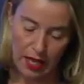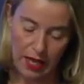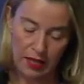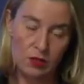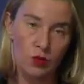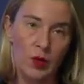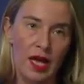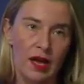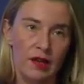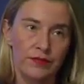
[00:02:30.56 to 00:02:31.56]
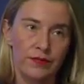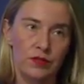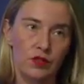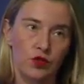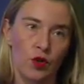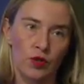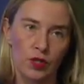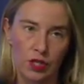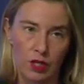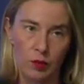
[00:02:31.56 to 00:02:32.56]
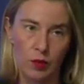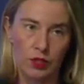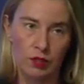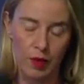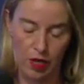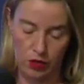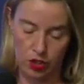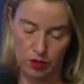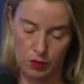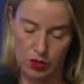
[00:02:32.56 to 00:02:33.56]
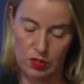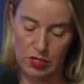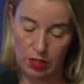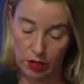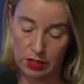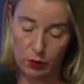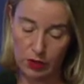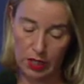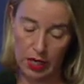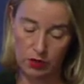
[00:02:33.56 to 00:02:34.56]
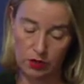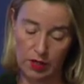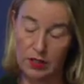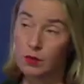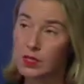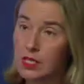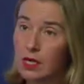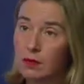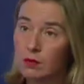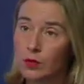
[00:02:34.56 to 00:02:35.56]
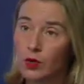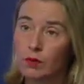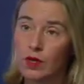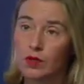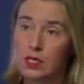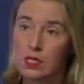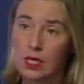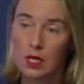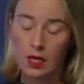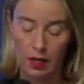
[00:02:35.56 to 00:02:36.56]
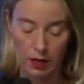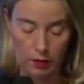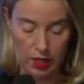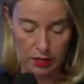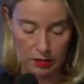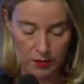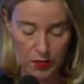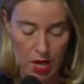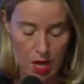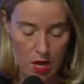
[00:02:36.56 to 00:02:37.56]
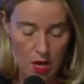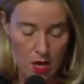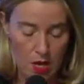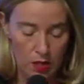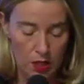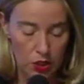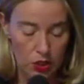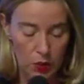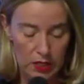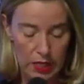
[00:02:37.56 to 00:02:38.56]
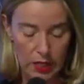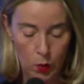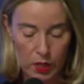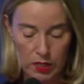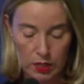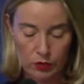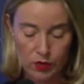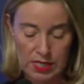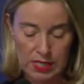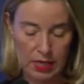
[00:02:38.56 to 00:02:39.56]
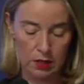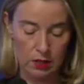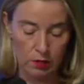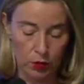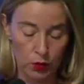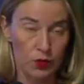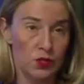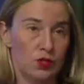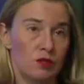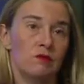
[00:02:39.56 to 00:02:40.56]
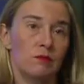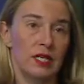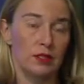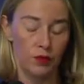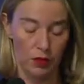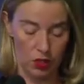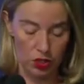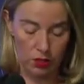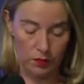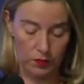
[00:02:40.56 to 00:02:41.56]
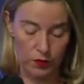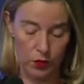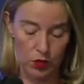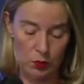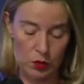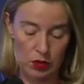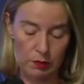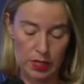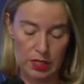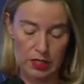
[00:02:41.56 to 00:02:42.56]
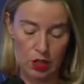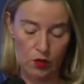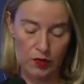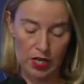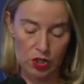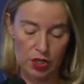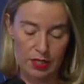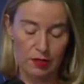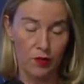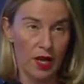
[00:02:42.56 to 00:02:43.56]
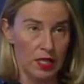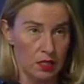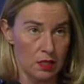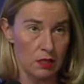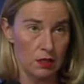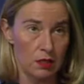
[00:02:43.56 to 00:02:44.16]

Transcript: and we have strong, important partnerships, starting with NATO, and I will say more about this in a minute. The issues we're dealing with transcend borders by definition. The responsibility of national defense